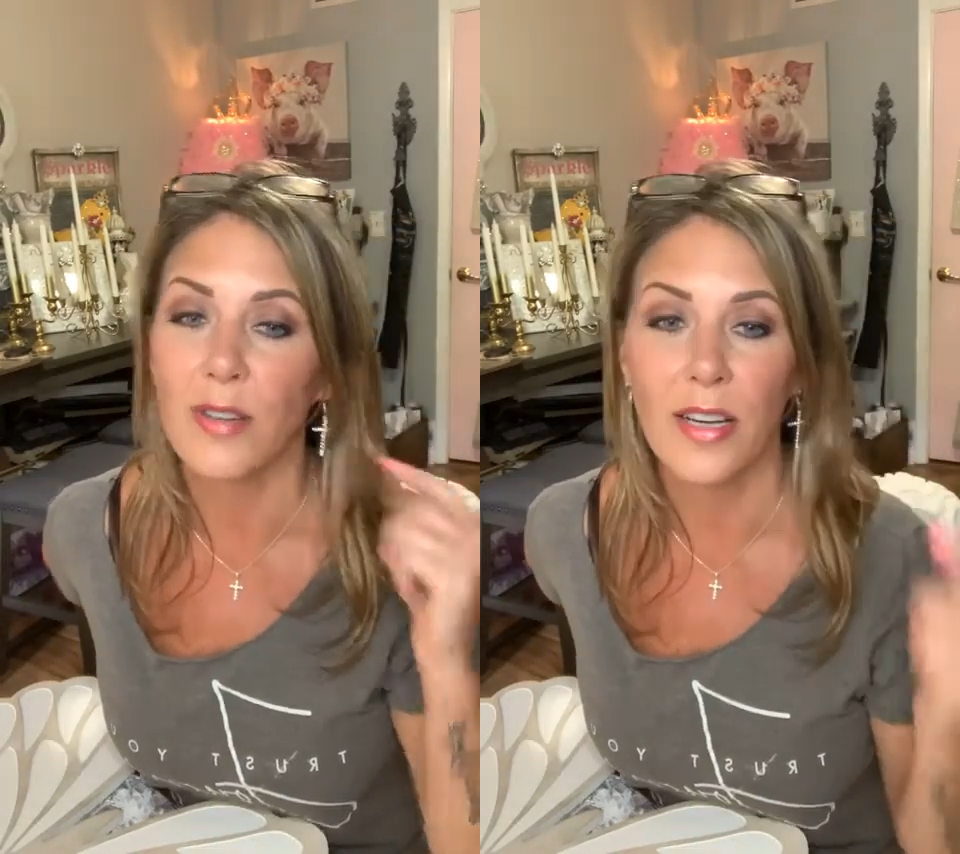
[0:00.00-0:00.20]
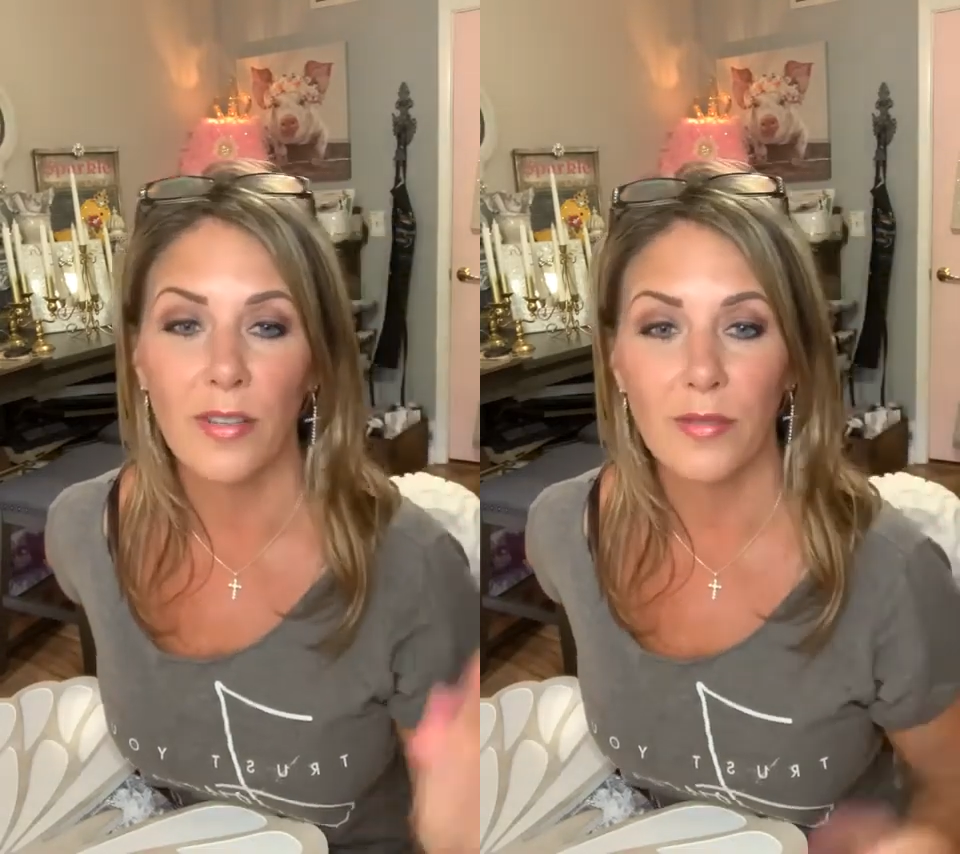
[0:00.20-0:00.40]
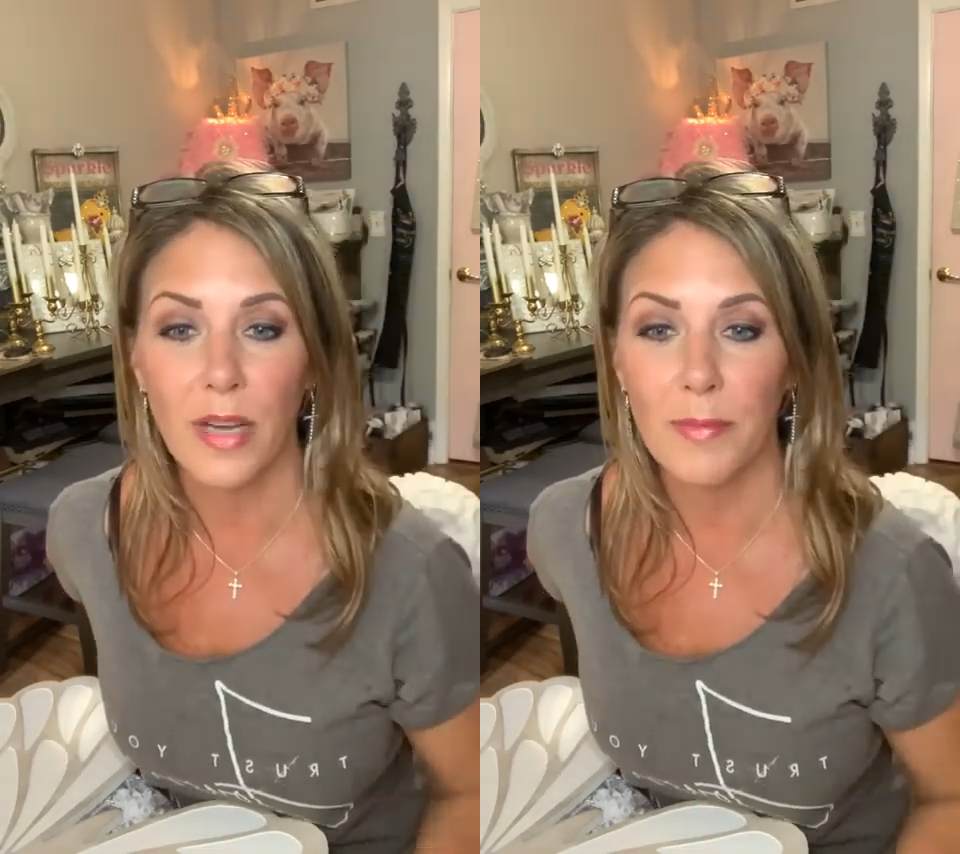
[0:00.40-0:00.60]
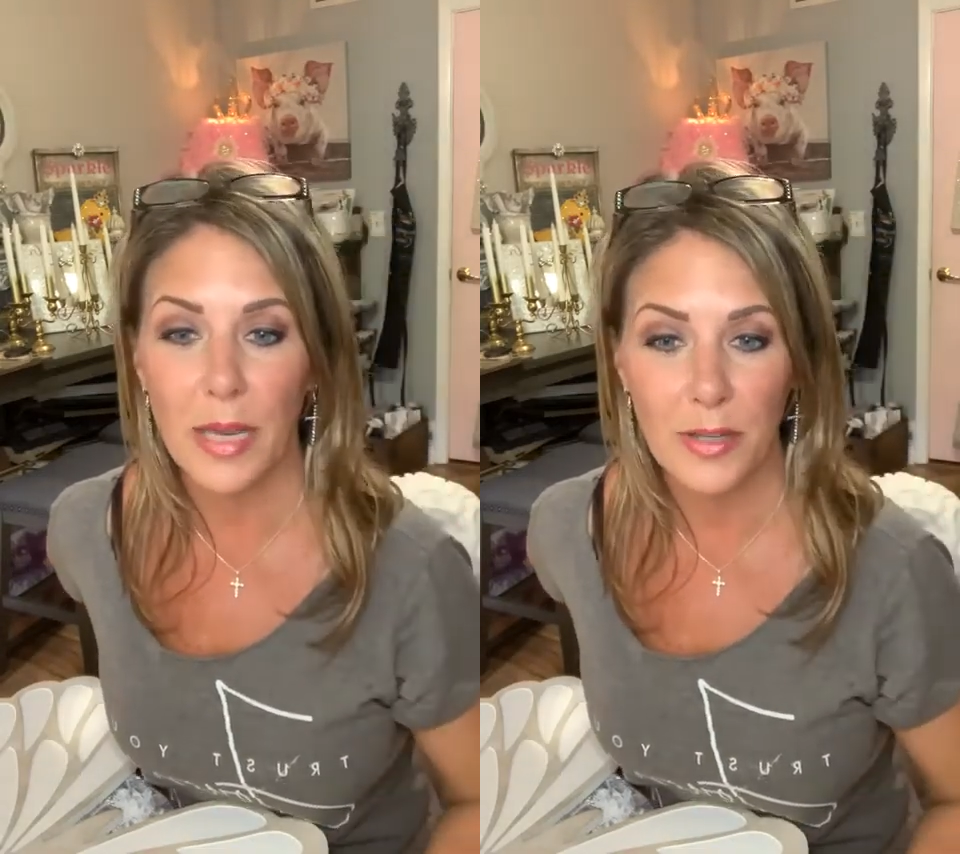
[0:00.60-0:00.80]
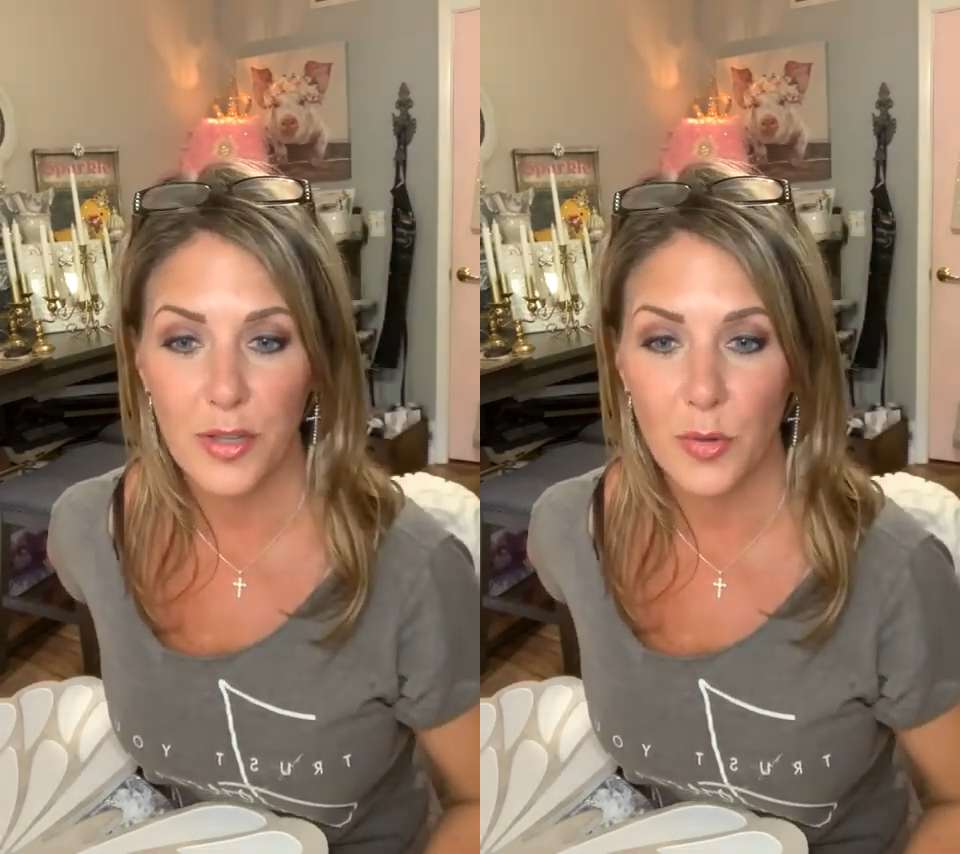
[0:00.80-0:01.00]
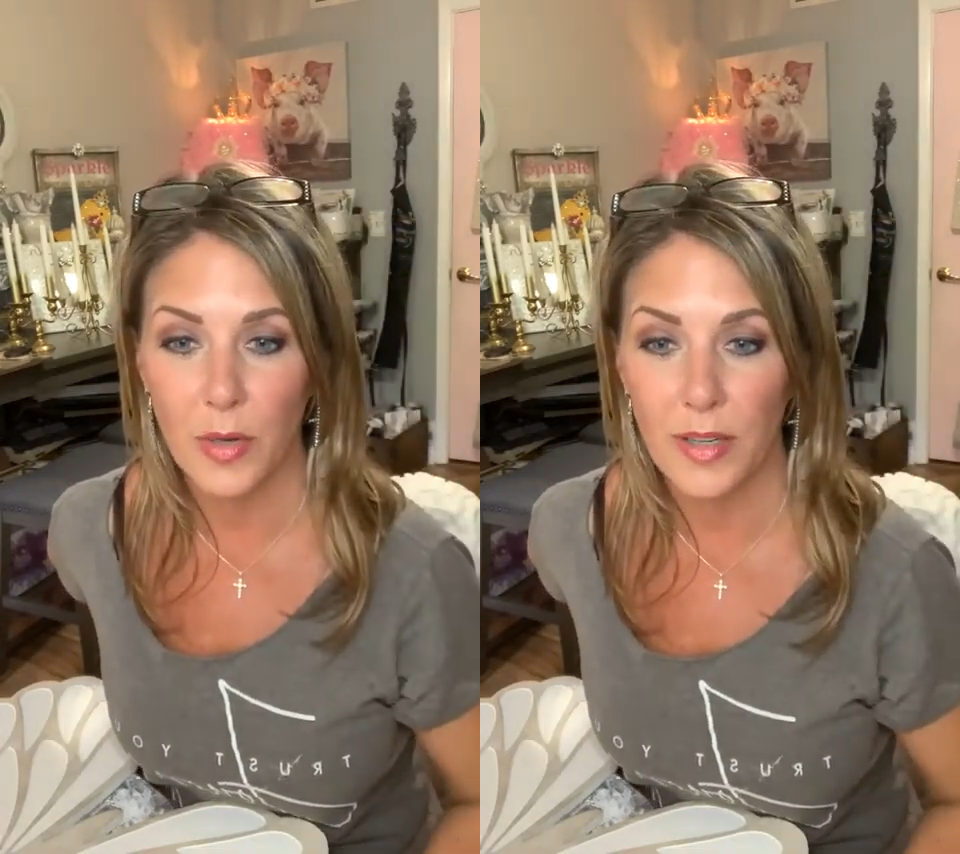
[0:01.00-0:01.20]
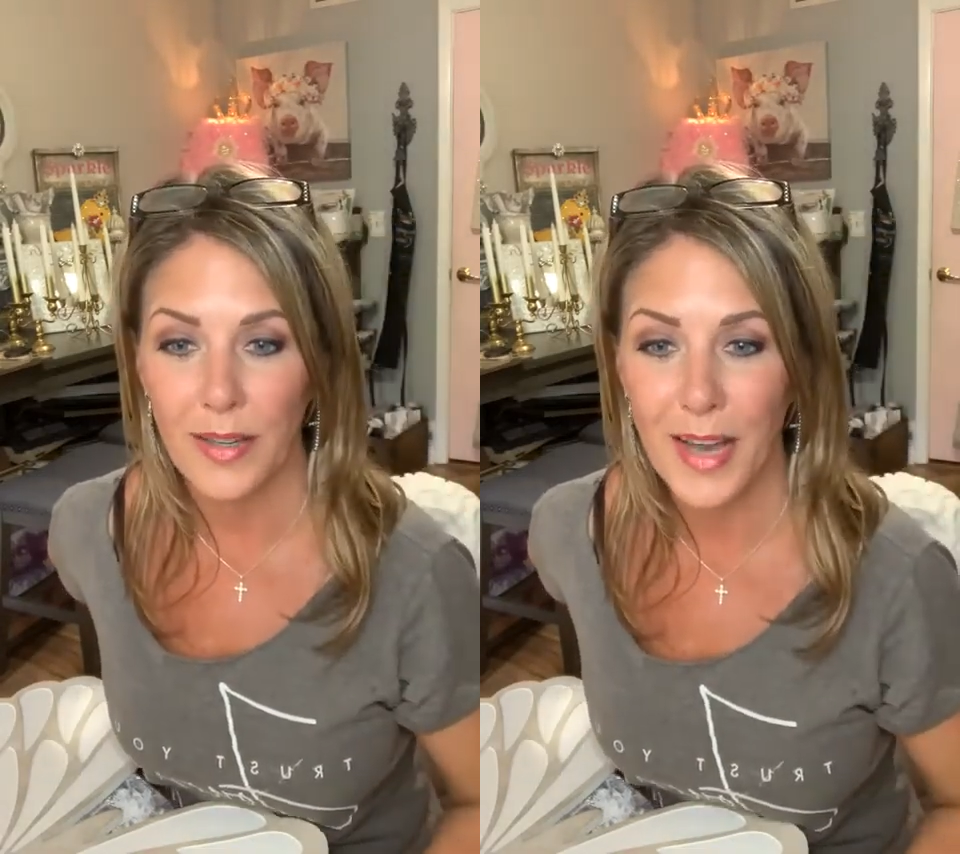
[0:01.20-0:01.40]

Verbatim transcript: I don't, I'm not sure.